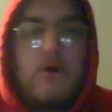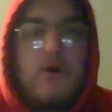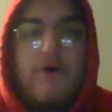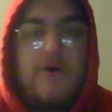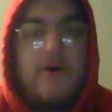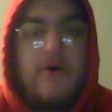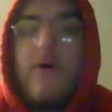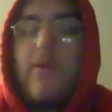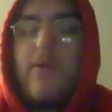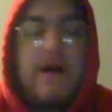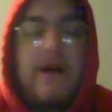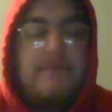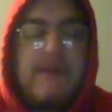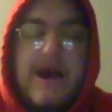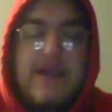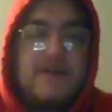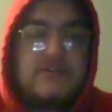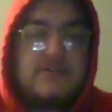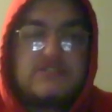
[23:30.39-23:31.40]
all that
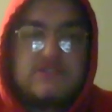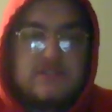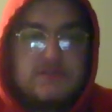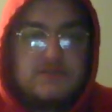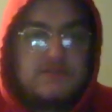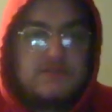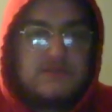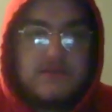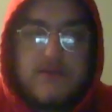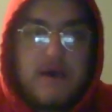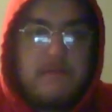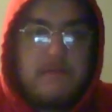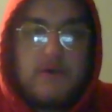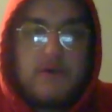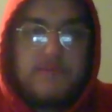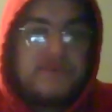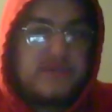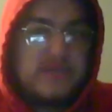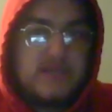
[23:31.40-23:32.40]
matters in the
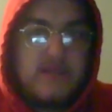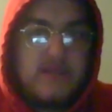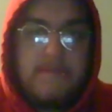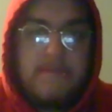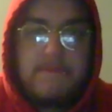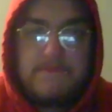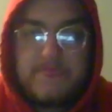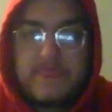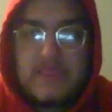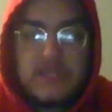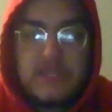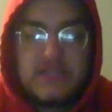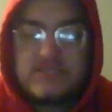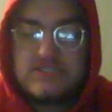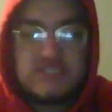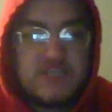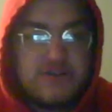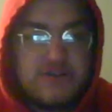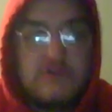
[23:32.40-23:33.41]
MLB
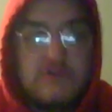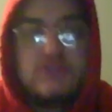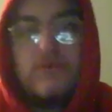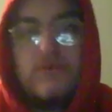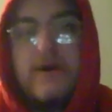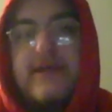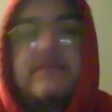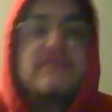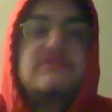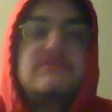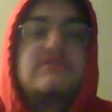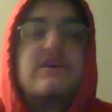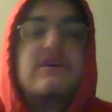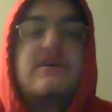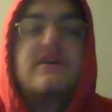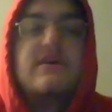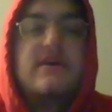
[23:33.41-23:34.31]
is series wins.